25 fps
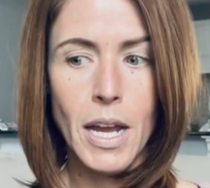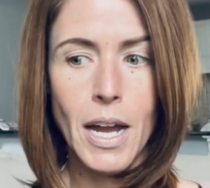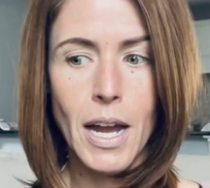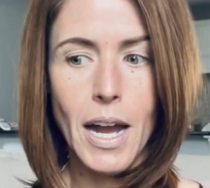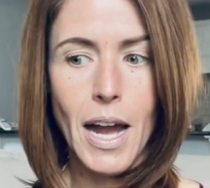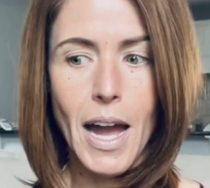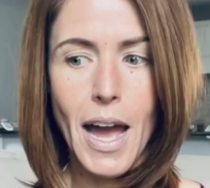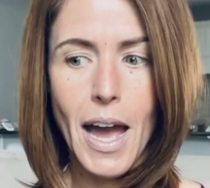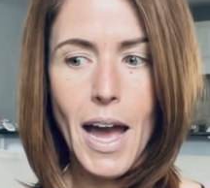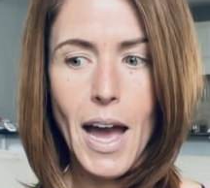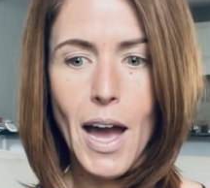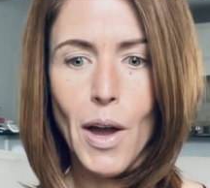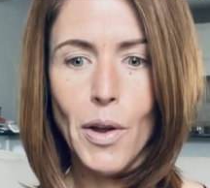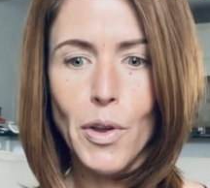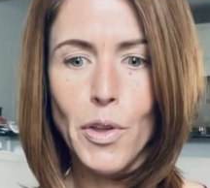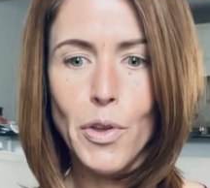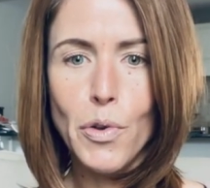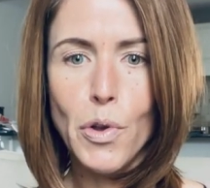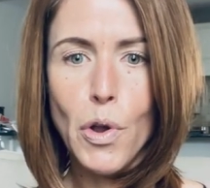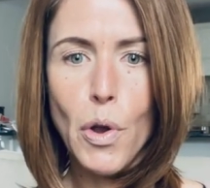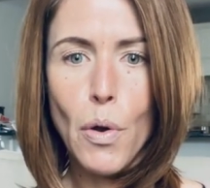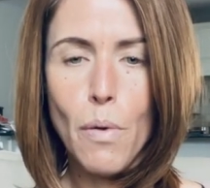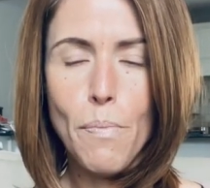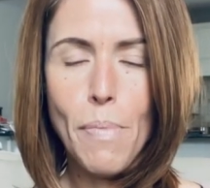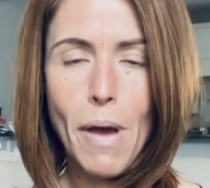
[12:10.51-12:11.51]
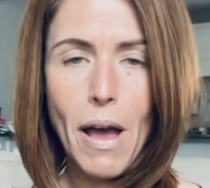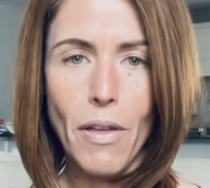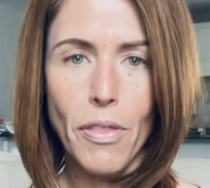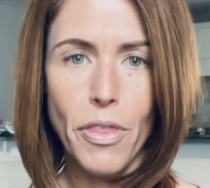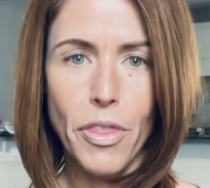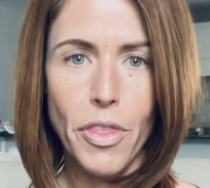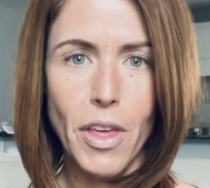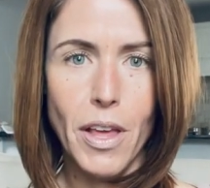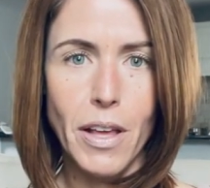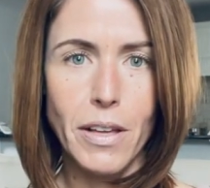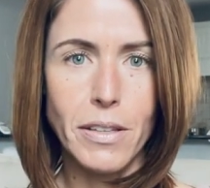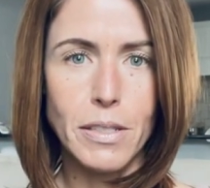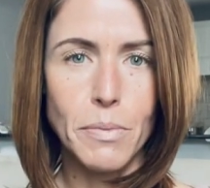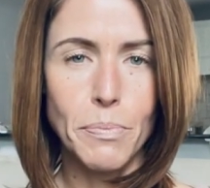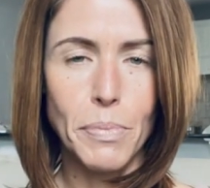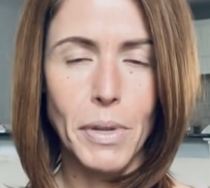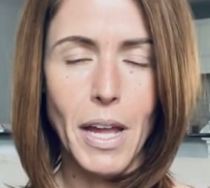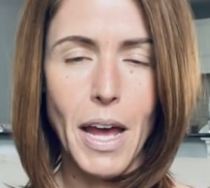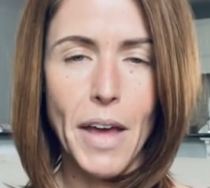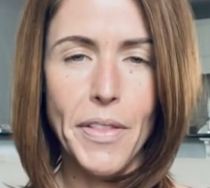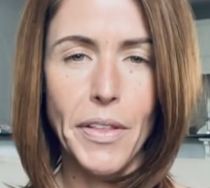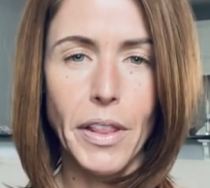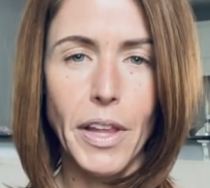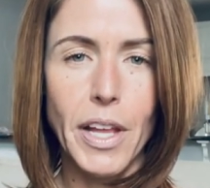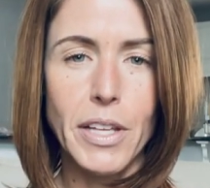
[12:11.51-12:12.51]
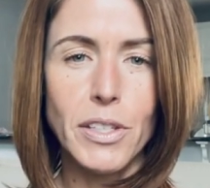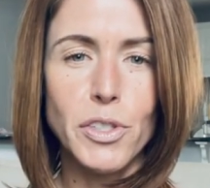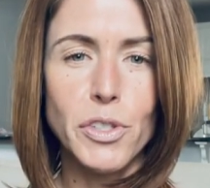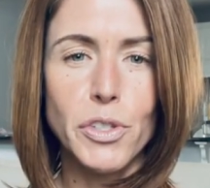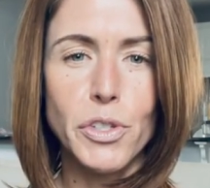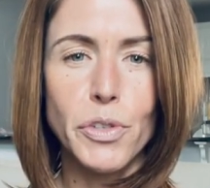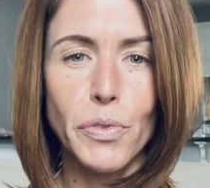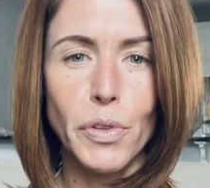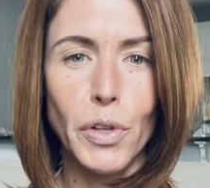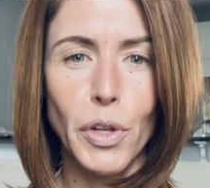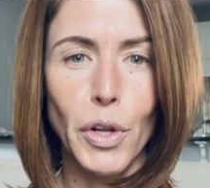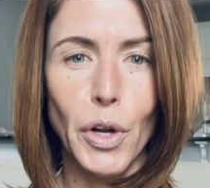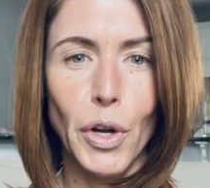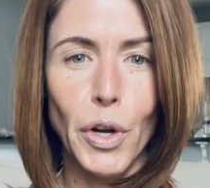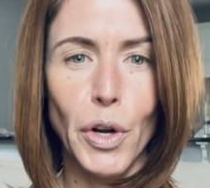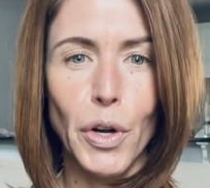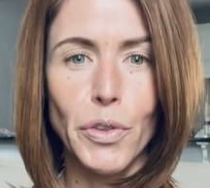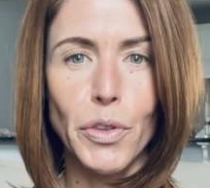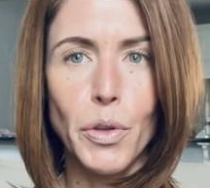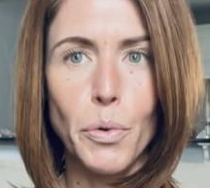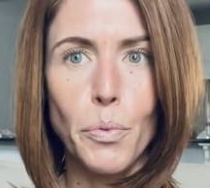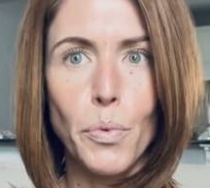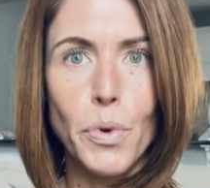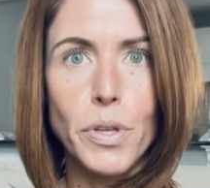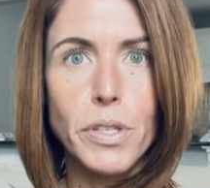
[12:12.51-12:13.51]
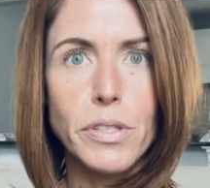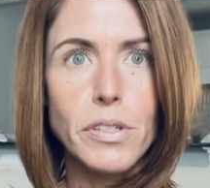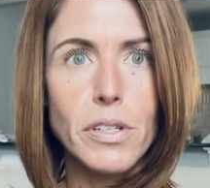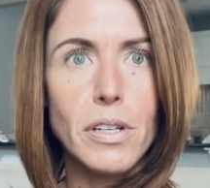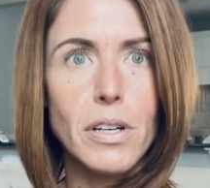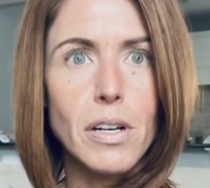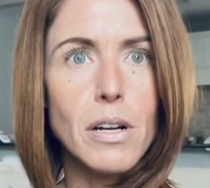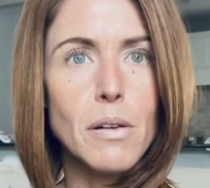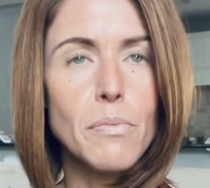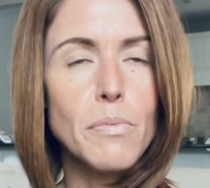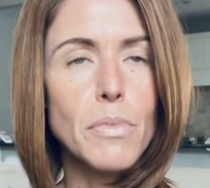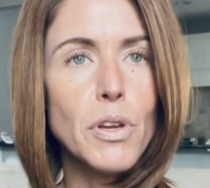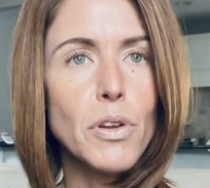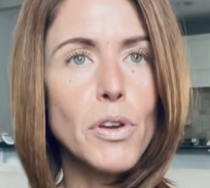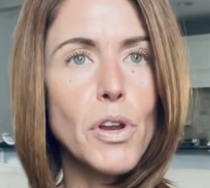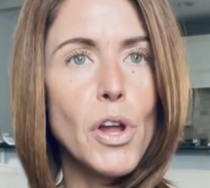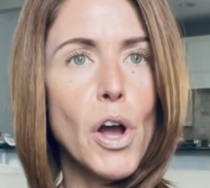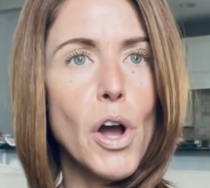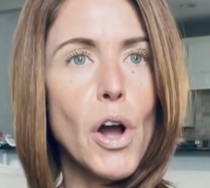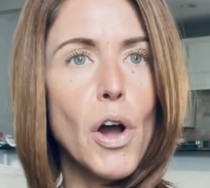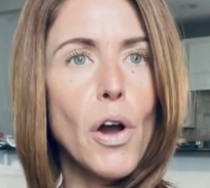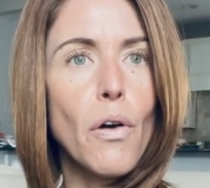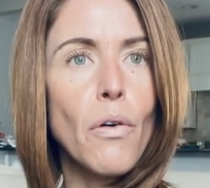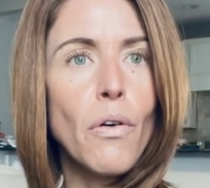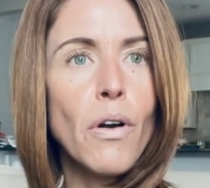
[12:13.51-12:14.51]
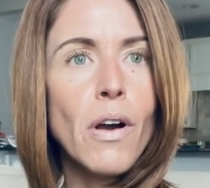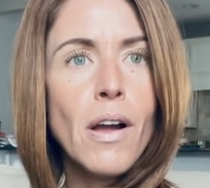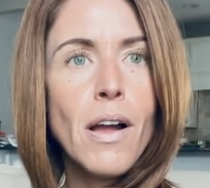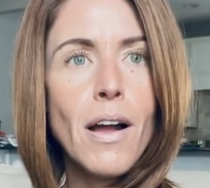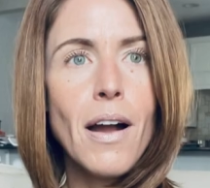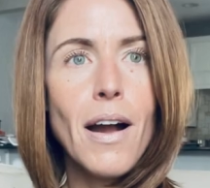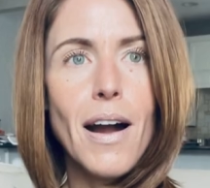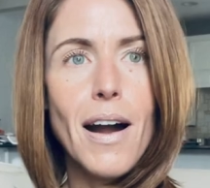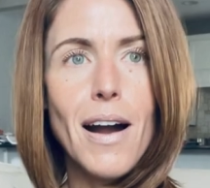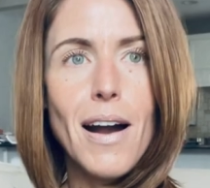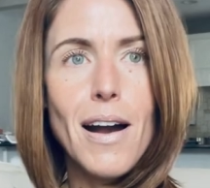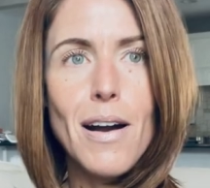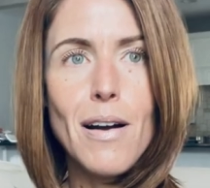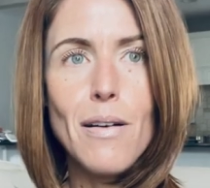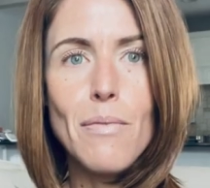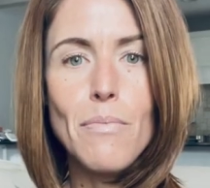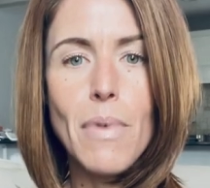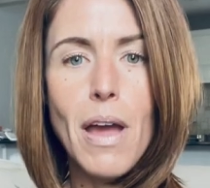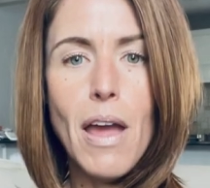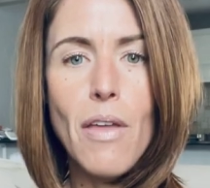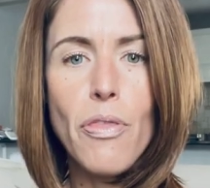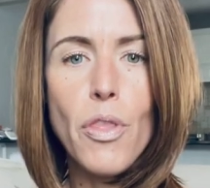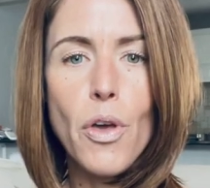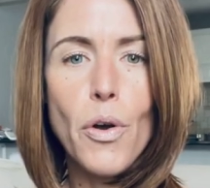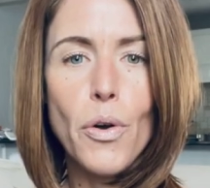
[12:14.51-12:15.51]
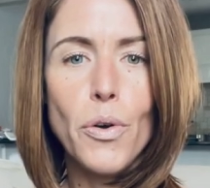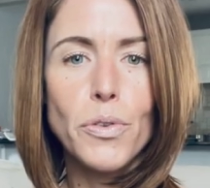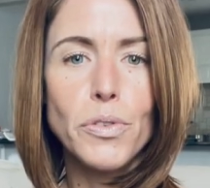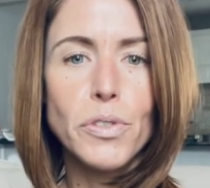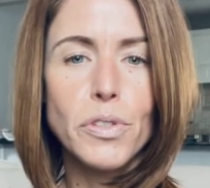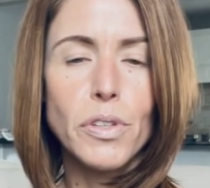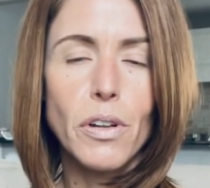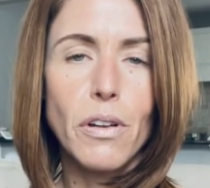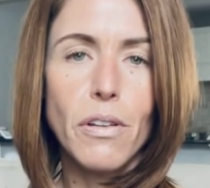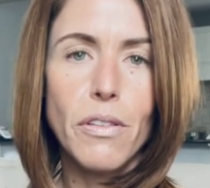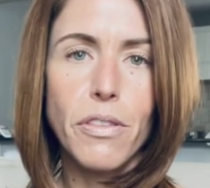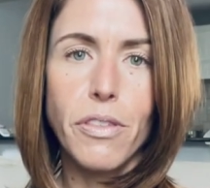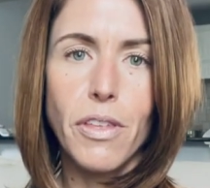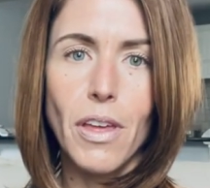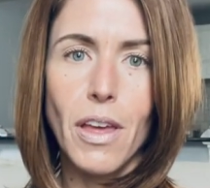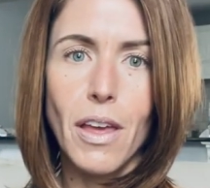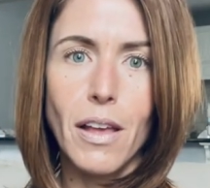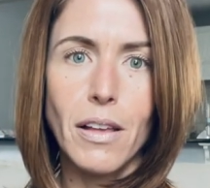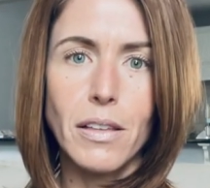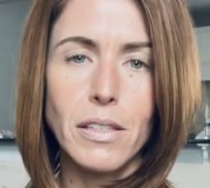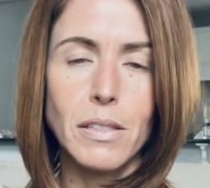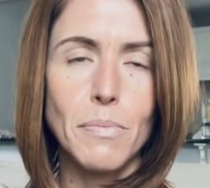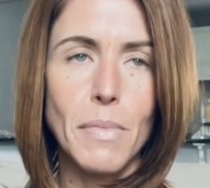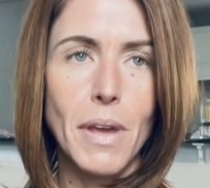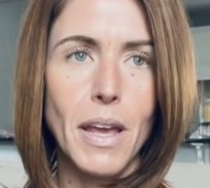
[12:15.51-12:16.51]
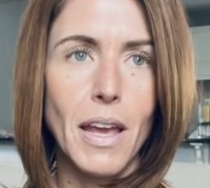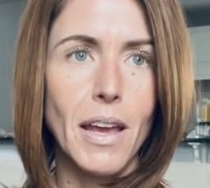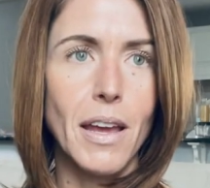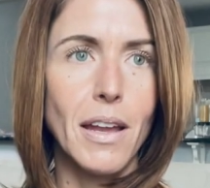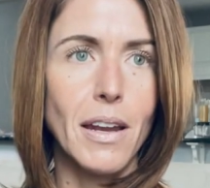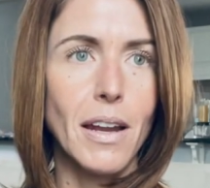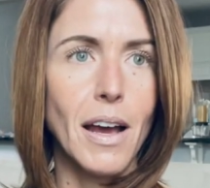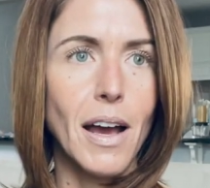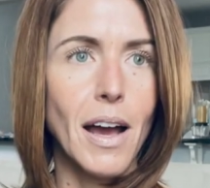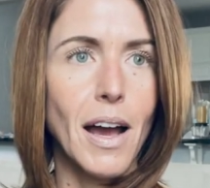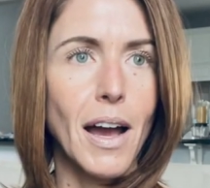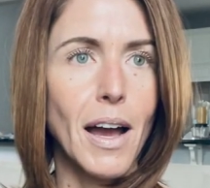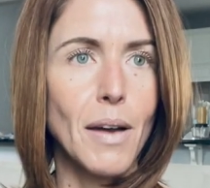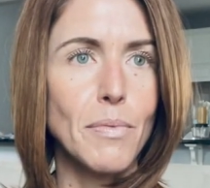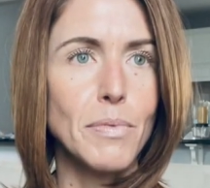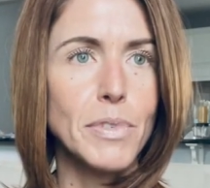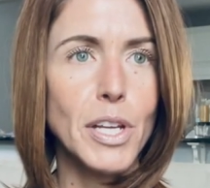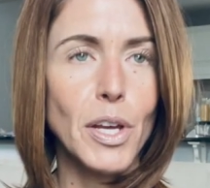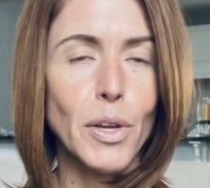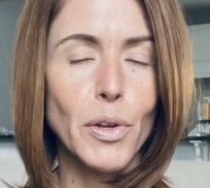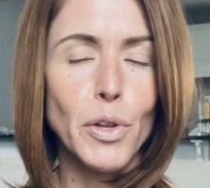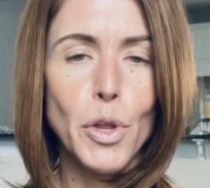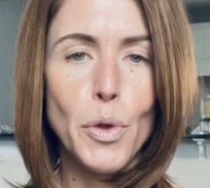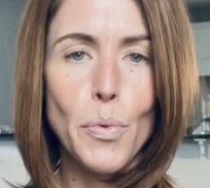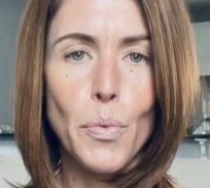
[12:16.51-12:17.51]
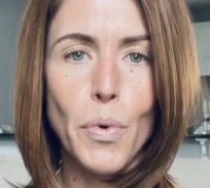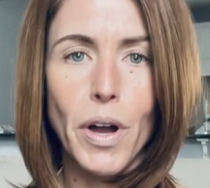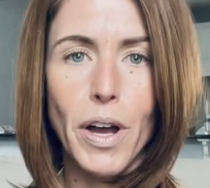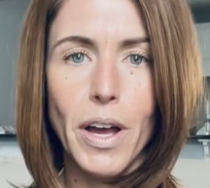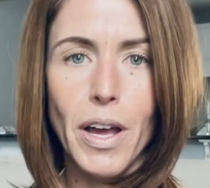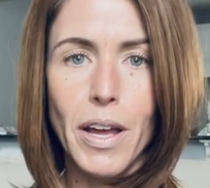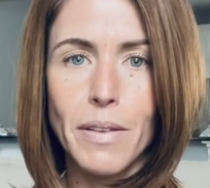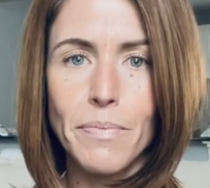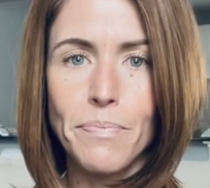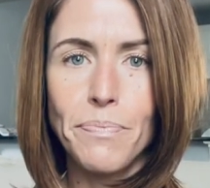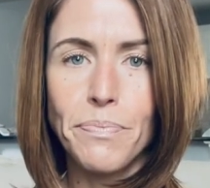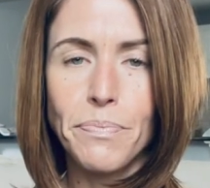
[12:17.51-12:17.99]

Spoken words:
How you go about things, apply the lessons you learned, the wisdom, you know, and those little things, man, I'm telling you what,